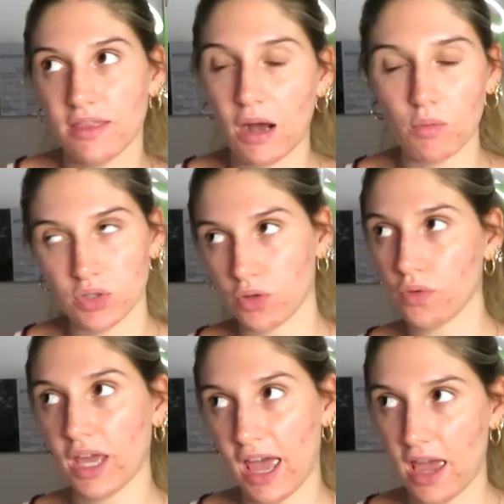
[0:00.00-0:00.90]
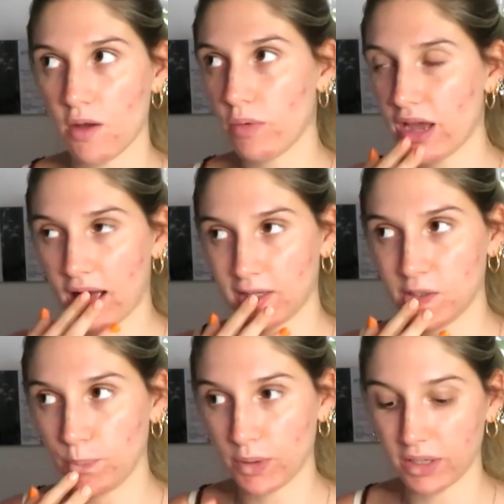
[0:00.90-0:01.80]
that was okay we had
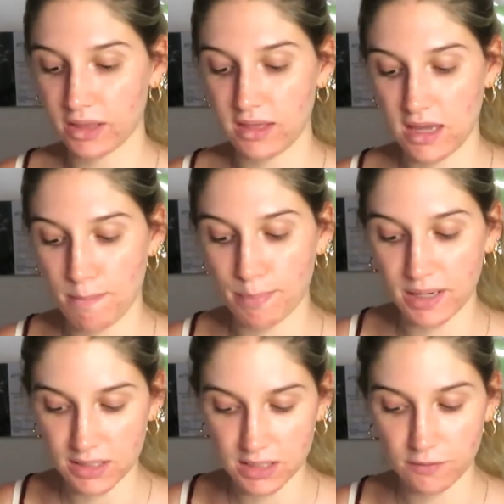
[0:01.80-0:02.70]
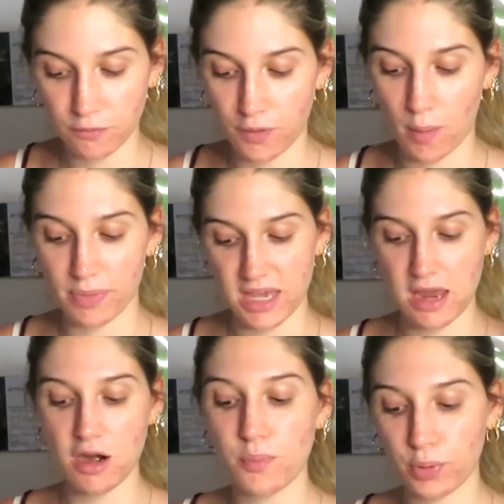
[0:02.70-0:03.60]
to book the bus from
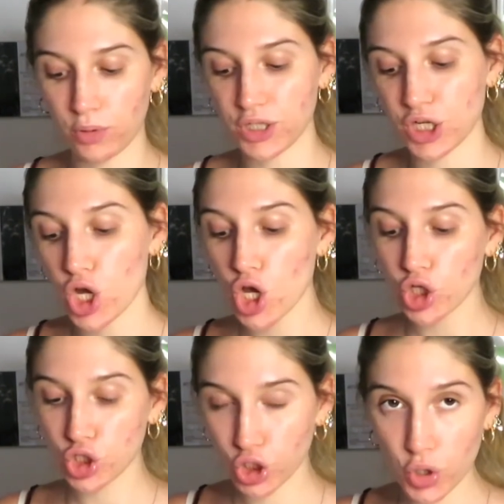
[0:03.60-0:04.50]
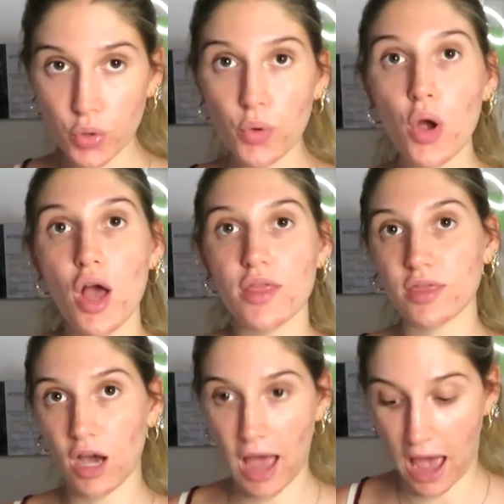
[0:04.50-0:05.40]
the airport to
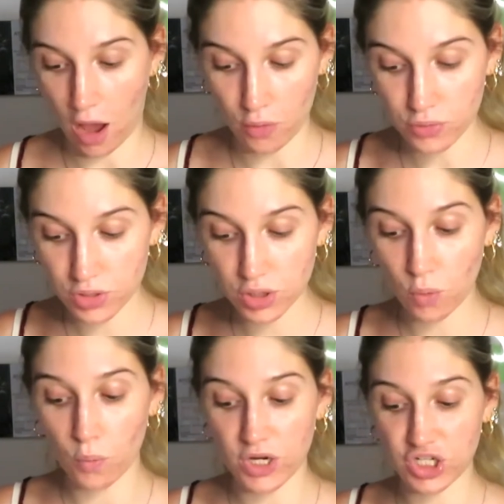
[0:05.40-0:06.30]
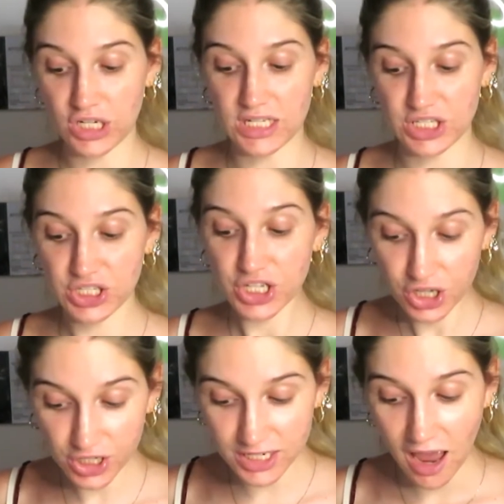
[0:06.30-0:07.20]
the house which is
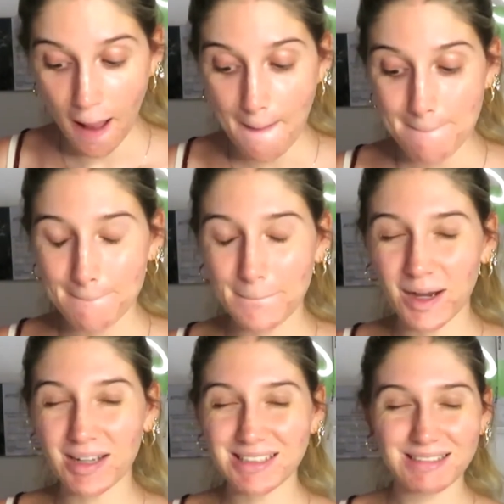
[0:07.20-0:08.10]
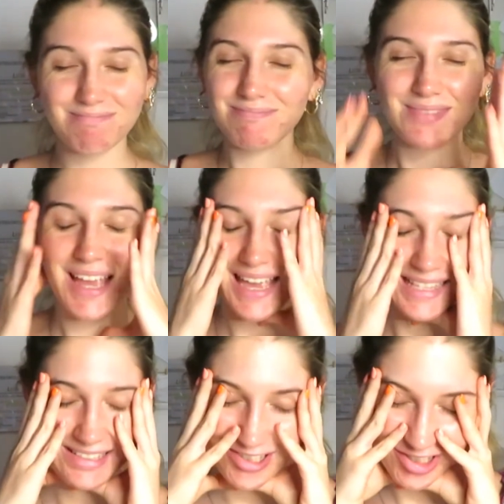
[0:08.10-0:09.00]
good but
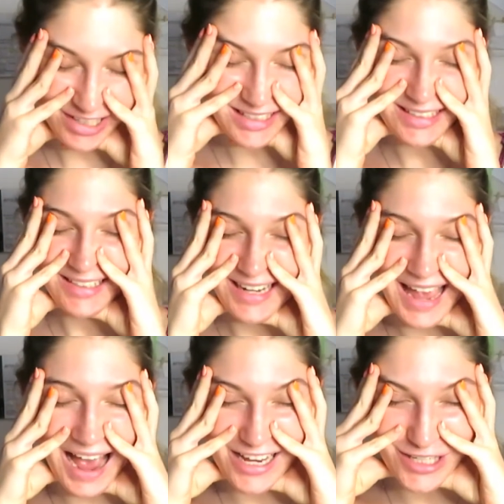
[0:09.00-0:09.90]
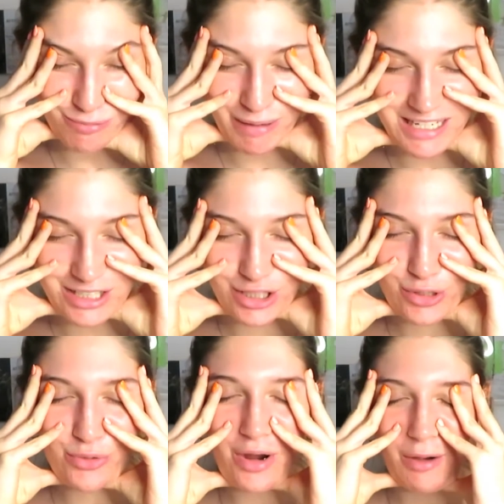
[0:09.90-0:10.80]
it's just I spent
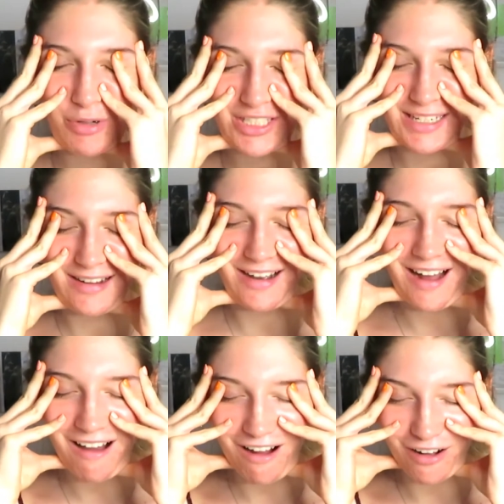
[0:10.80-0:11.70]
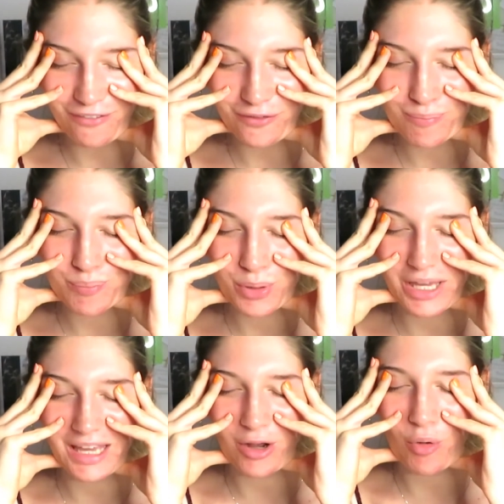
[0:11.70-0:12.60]
two hours and a half
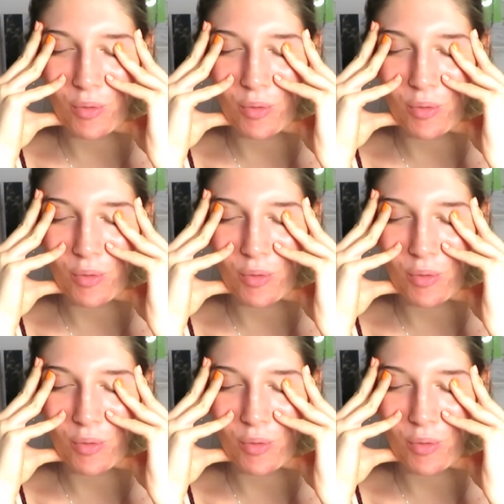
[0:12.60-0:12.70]
booking